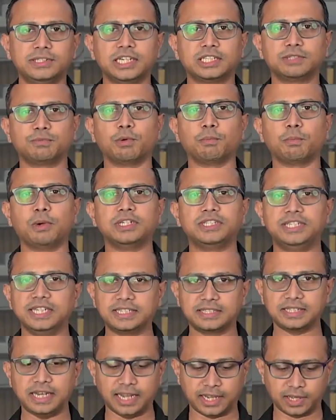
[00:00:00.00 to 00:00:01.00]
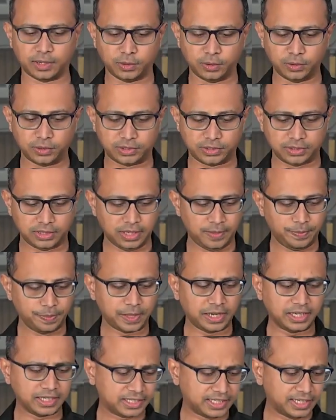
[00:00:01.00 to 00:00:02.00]
at 1.6 lakh crores.
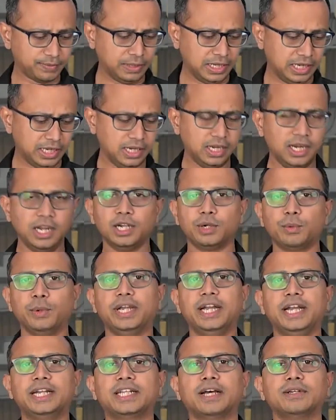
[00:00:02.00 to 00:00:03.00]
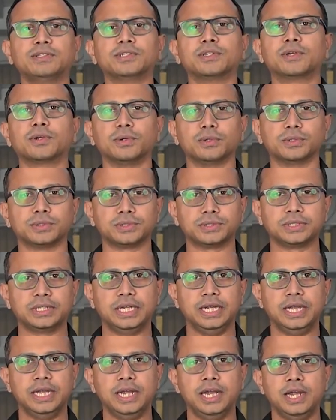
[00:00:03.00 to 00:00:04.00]
And the civil 28,000 crores.
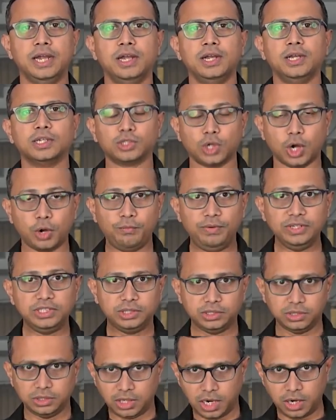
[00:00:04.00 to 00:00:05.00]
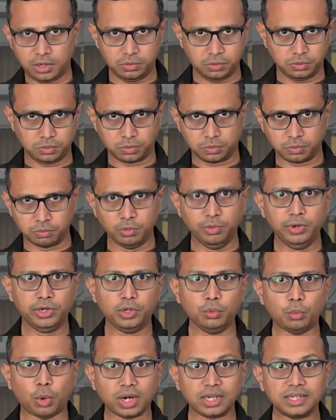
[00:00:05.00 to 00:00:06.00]
So of which now moving
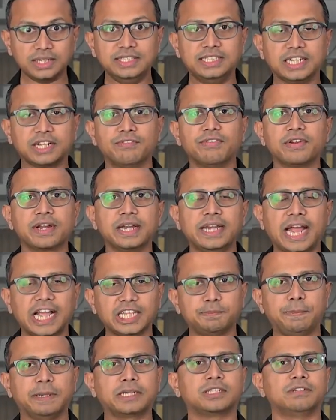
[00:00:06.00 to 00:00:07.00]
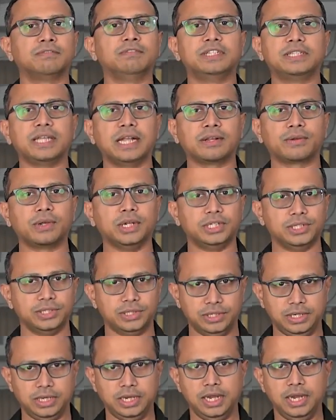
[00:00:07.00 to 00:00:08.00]
to what are the significant aspects of this allocation.
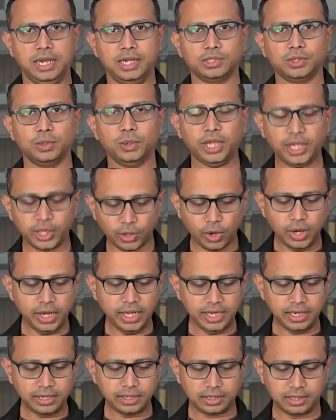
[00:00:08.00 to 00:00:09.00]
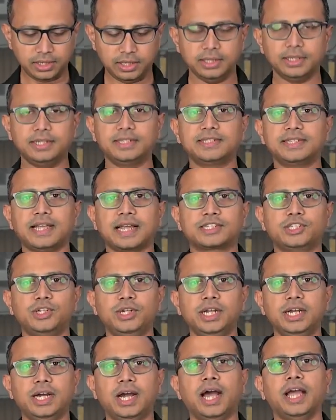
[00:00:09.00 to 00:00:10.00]
So year on year, this is
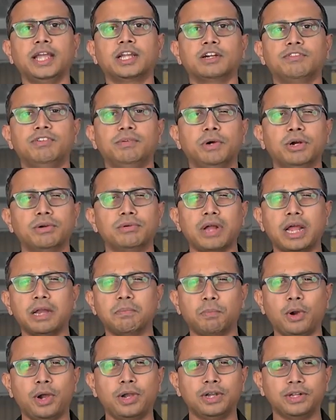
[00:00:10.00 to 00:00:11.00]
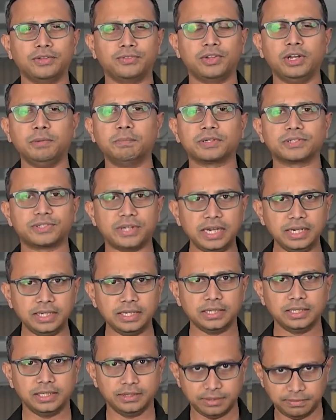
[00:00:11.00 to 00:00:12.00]
actually a hike of about 9.3%
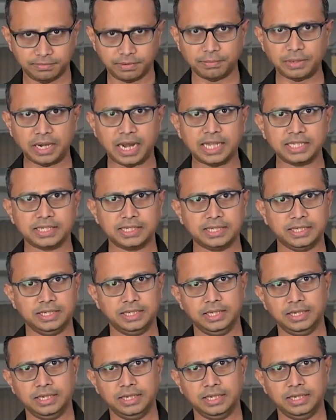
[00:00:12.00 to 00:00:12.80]
from the last